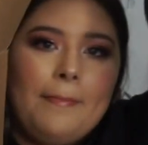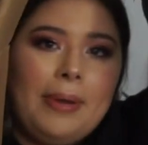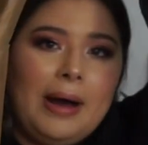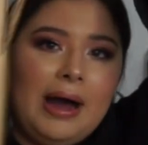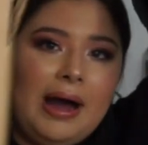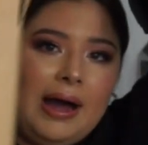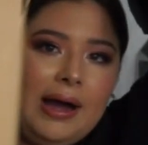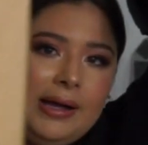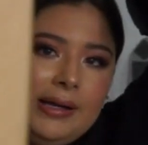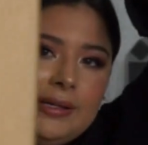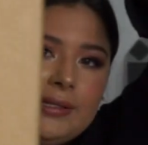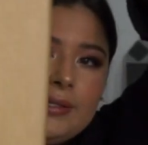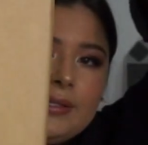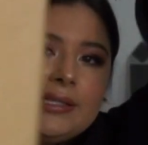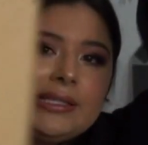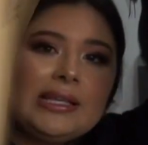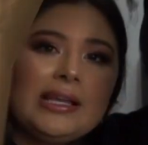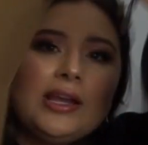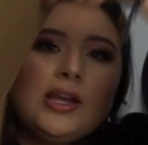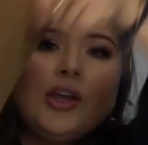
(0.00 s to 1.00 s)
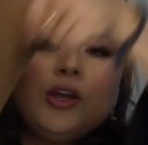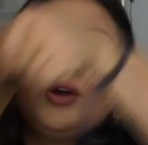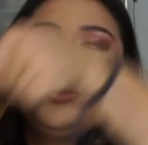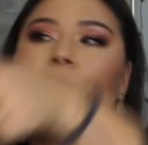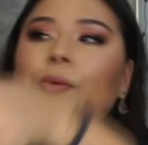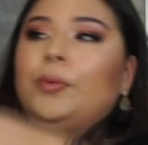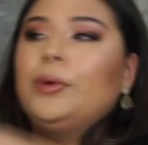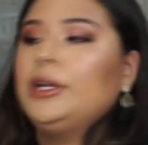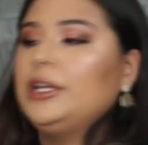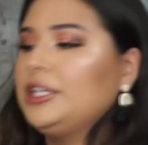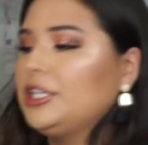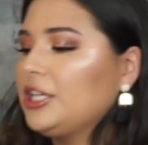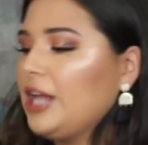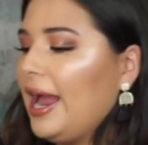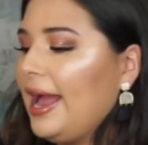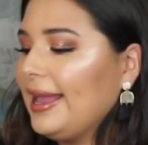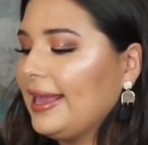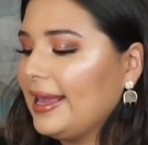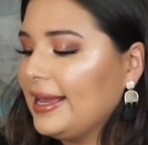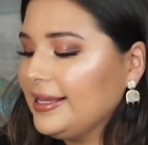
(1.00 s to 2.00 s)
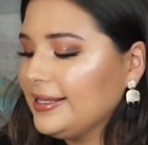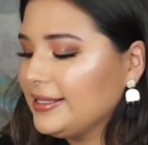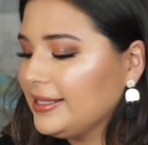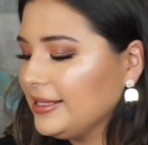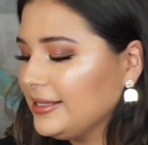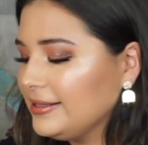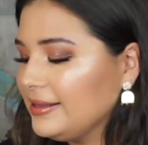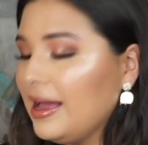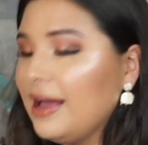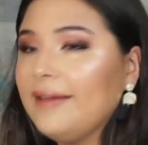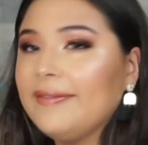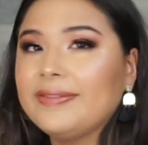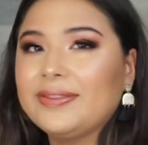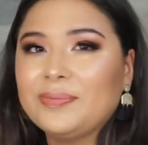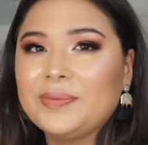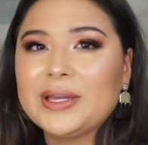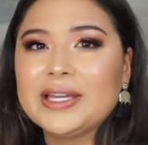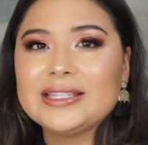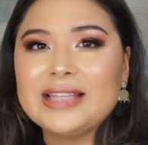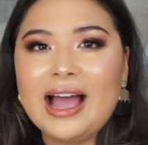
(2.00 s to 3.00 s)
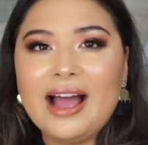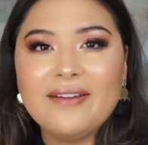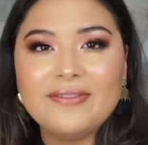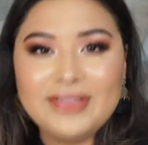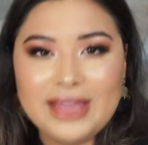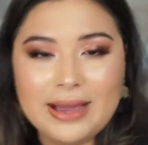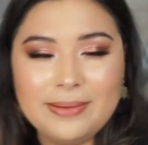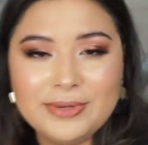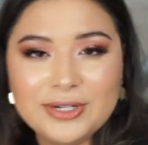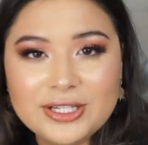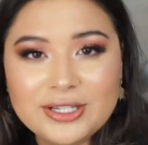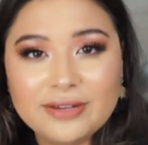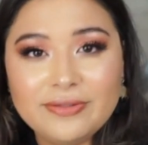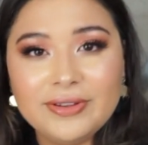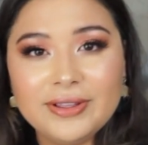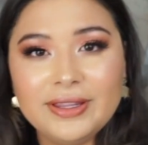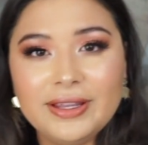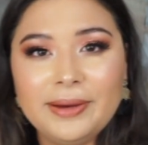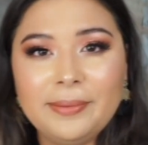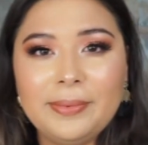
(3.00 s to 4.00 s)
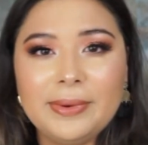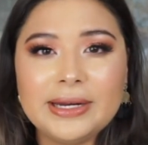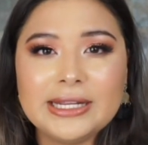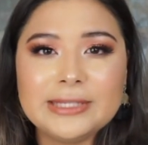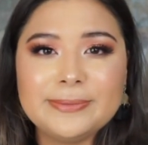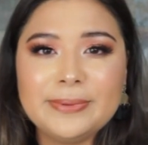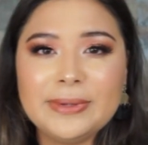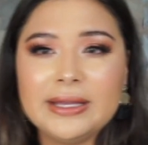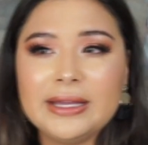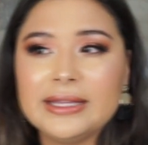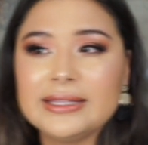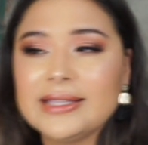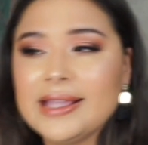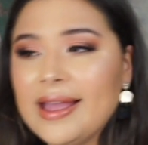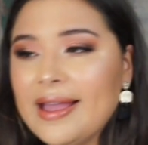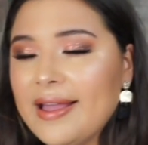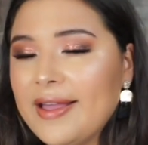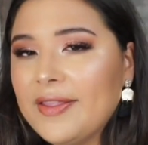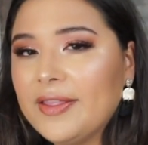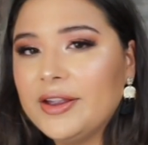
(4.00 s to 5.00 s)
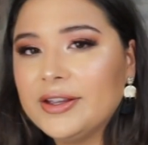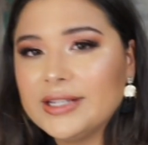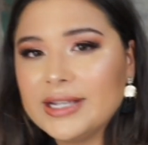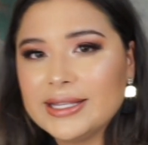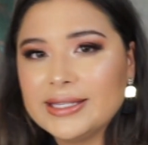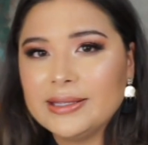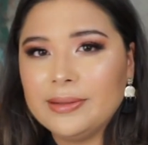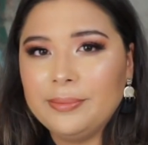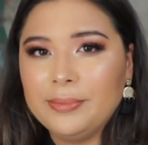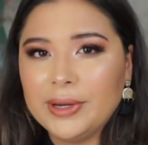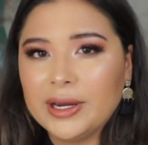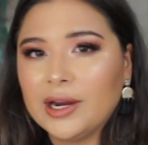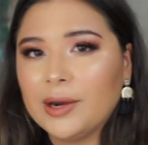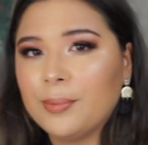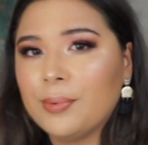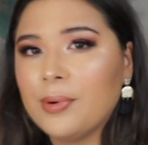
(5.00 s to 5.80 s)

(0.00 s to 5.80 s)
box, which I guess it's not because I have that much stuff in there, but it's because there's like some bigger